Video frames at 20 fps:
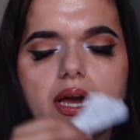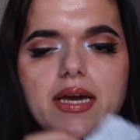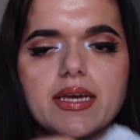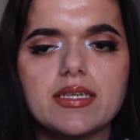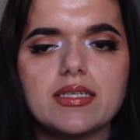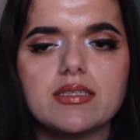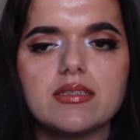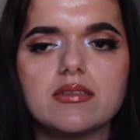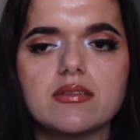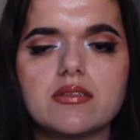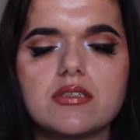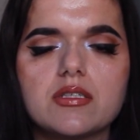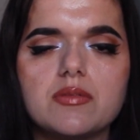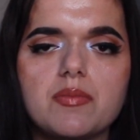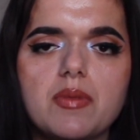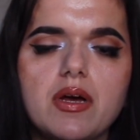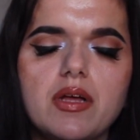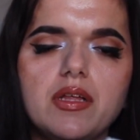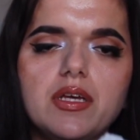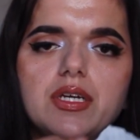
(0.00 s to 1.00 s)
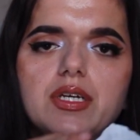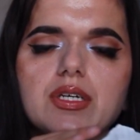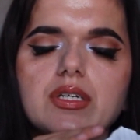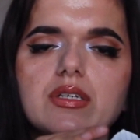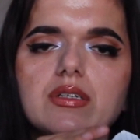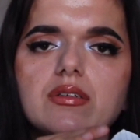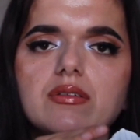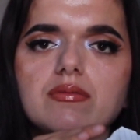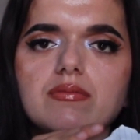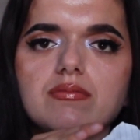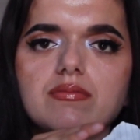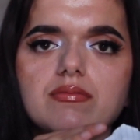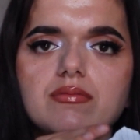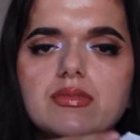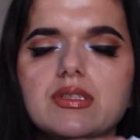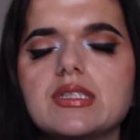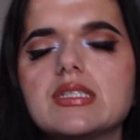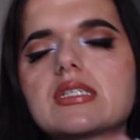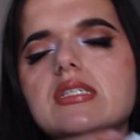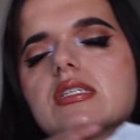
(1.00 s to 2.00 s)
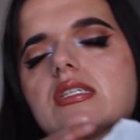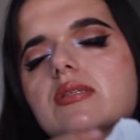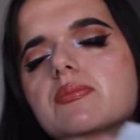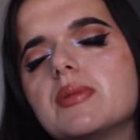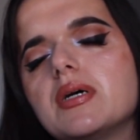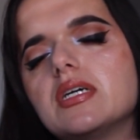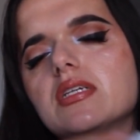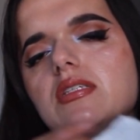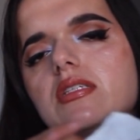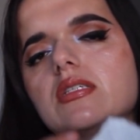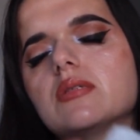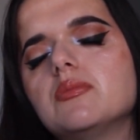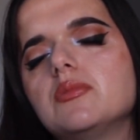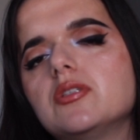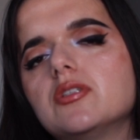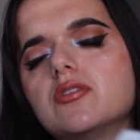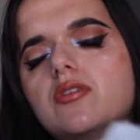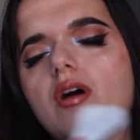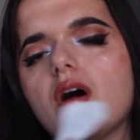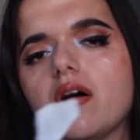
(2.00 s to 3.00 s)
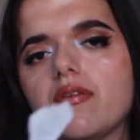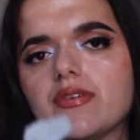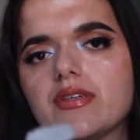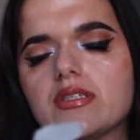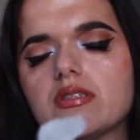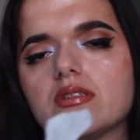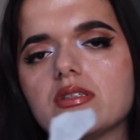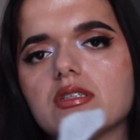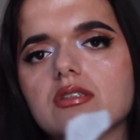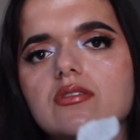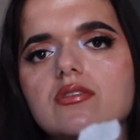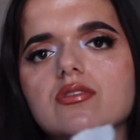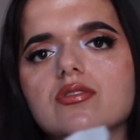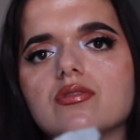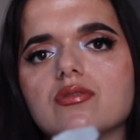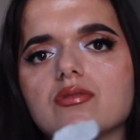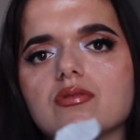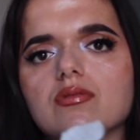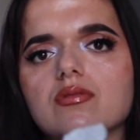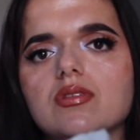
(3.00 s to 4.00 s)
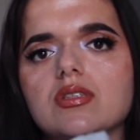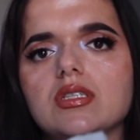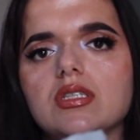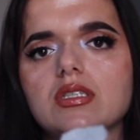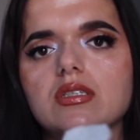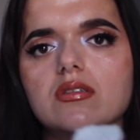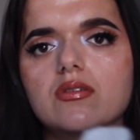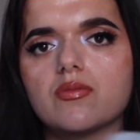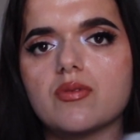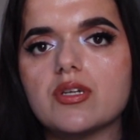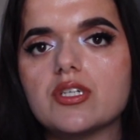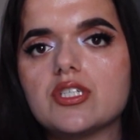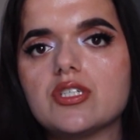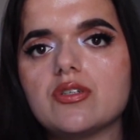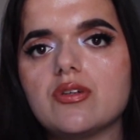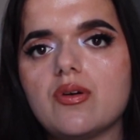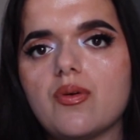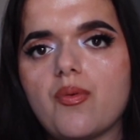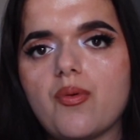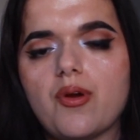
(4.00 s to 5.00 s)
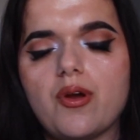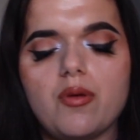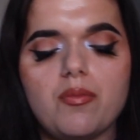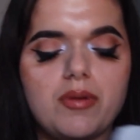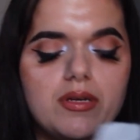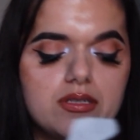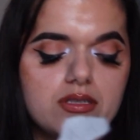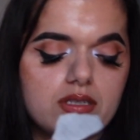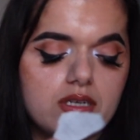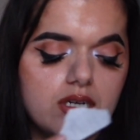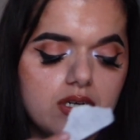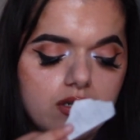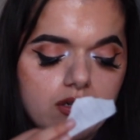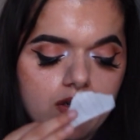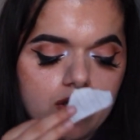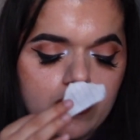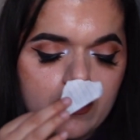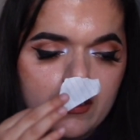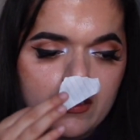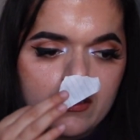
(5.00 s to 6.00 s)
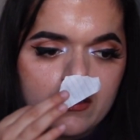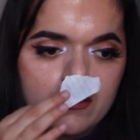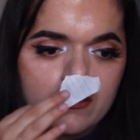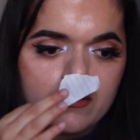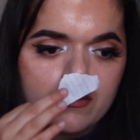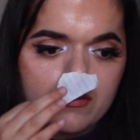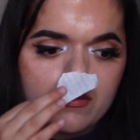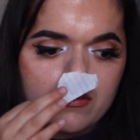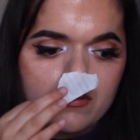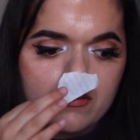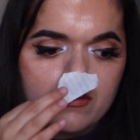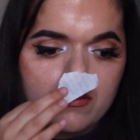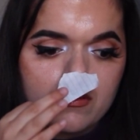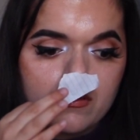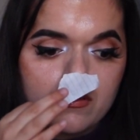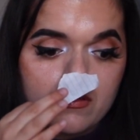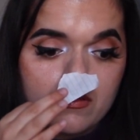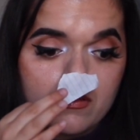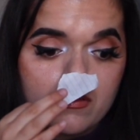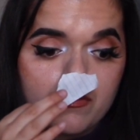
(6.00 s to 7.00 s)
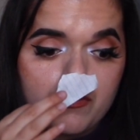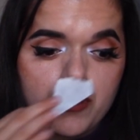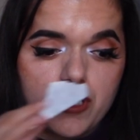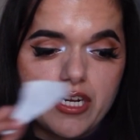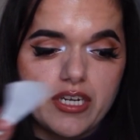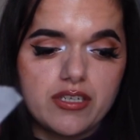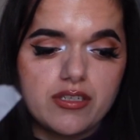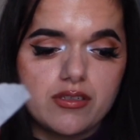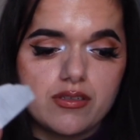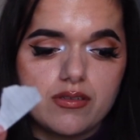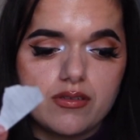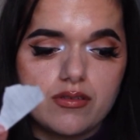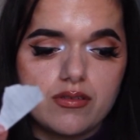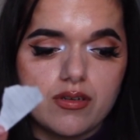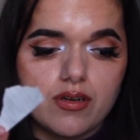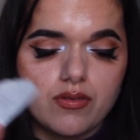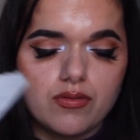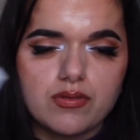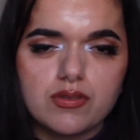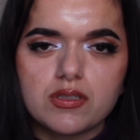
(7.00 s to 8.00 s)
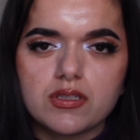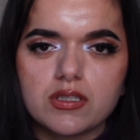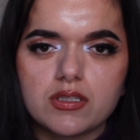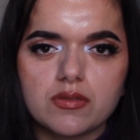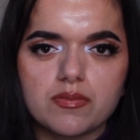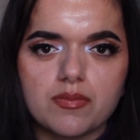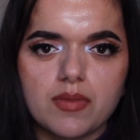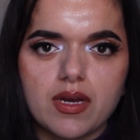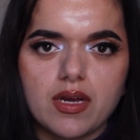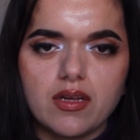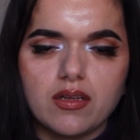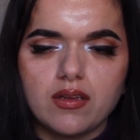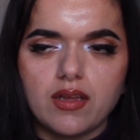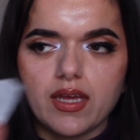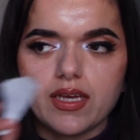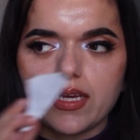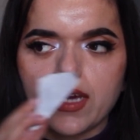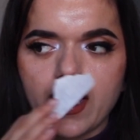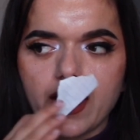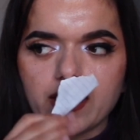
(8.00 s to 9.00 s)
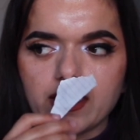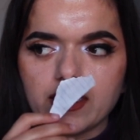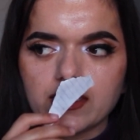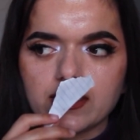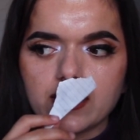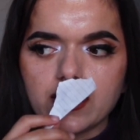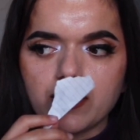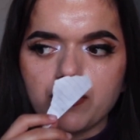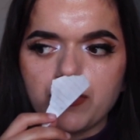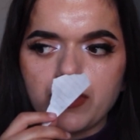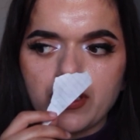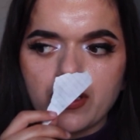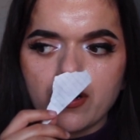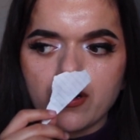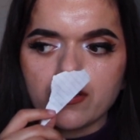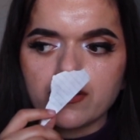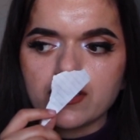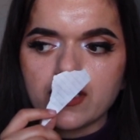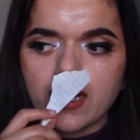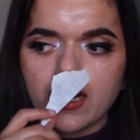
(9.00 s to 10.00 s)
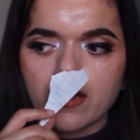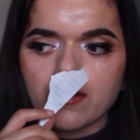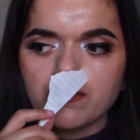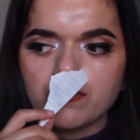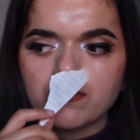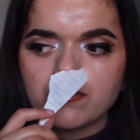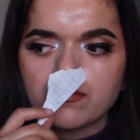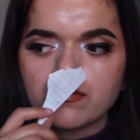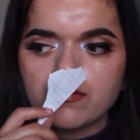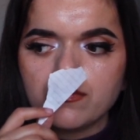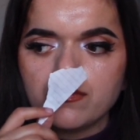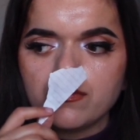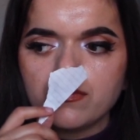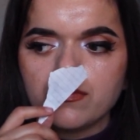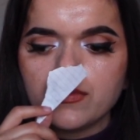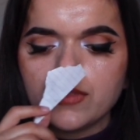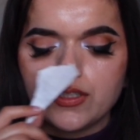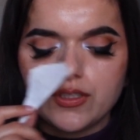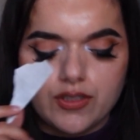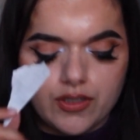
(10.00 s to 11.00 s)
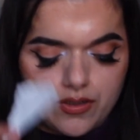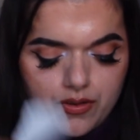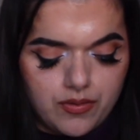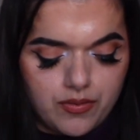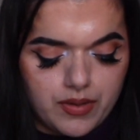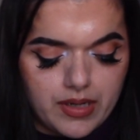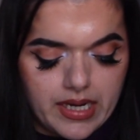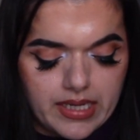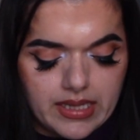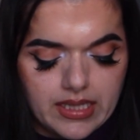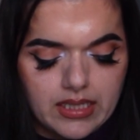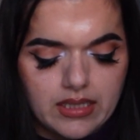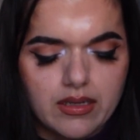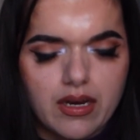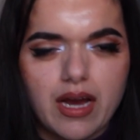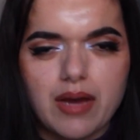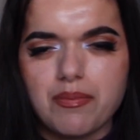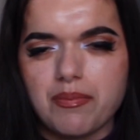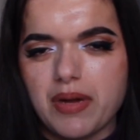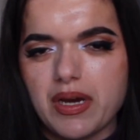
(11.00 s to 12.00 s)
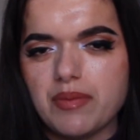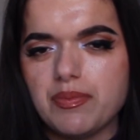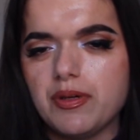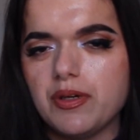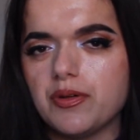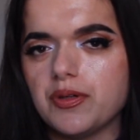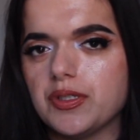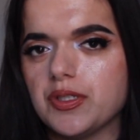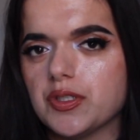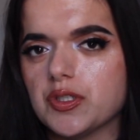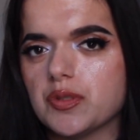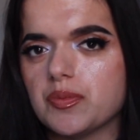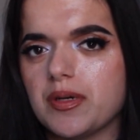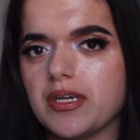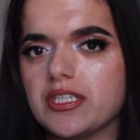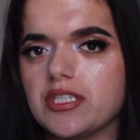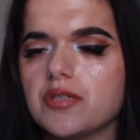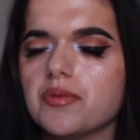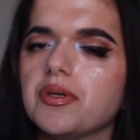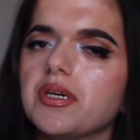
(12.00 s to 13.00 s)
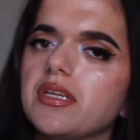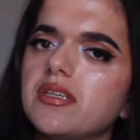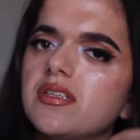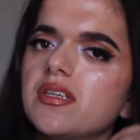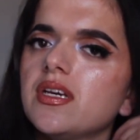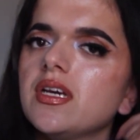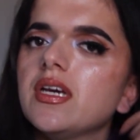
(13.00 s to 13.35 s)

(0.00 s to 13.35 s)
I smell like a... This smells similar, obviously, to the original Royal Musca, but I don't smell like anything beyond that. So I think I might be going nose blind to it.